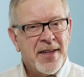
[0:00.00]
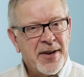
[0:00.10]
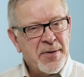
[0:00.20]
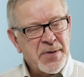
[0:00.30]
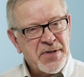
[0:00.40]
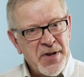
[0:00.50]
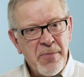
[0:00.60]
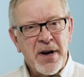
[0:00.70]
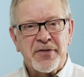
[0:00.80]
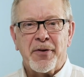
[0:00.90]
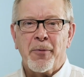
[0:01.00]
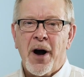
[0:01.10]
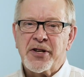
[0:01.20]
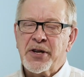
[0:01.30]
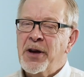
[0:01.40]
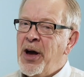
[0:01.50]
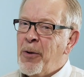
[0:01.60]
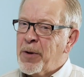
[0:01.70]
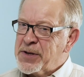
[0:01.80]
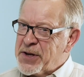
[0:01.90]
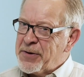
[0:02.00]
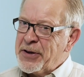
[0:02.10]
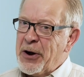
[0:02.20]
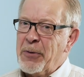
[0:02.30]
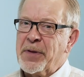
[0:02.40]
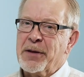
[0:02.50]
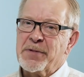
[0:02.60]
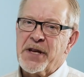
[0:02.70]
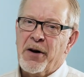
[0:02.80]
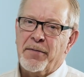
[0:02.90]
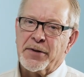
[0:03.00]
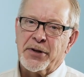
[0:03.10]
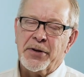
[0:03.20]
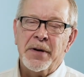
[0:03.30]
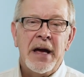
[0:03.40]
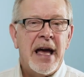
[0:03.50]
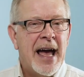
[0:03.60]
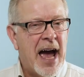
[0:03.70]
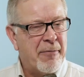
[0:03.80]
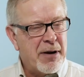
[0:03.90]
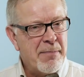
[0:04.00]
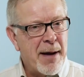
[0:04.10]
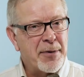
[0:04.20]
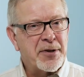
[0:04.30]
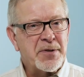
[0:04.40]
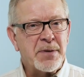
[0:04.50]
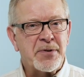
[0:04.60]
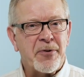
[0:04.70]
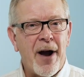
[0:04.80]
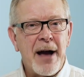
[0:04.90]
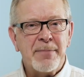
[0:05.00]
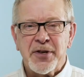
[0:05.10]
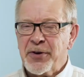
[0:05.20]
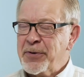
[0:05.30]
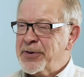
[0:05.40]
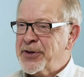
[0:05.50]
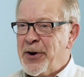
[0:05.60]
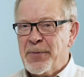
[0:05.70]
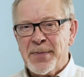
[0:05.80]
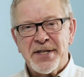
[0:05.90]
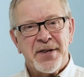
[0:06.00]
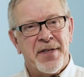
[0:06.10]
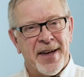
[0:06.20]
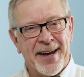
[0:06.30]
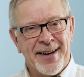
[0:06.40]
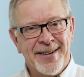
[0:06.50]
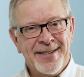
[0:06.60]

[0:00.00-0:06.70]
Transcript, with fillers: Thank you so much for watching. We certainly hope that it was helpful to you. And remember to subscribe so you don't miss a thing.